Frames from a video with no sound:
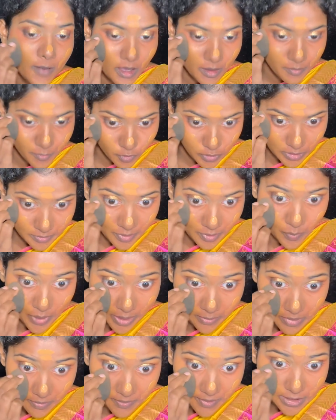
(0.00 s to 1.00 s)
I'm using my
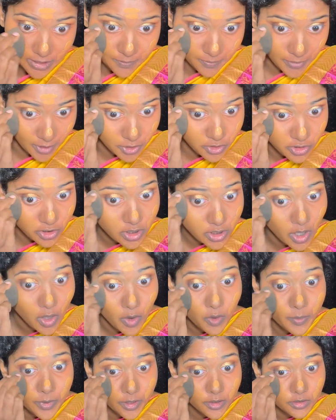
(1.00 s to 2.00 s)
YBP sponge
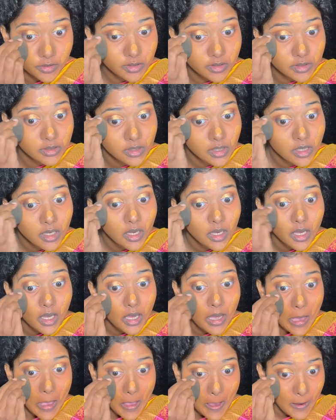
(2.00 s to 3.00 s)
now because,
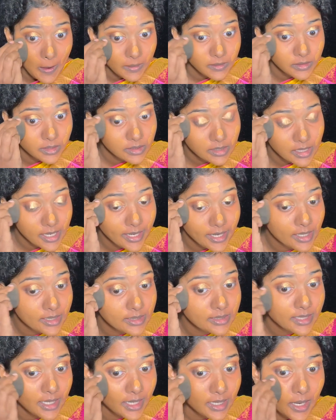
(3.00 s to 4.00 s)
just like I
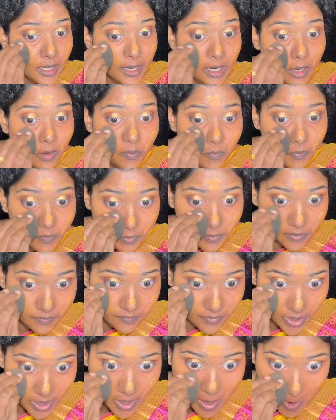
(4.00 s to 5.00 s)
said, I love the
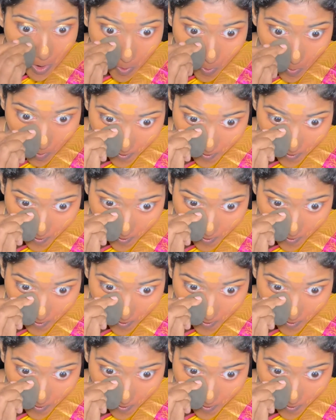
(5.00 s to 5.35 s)
way how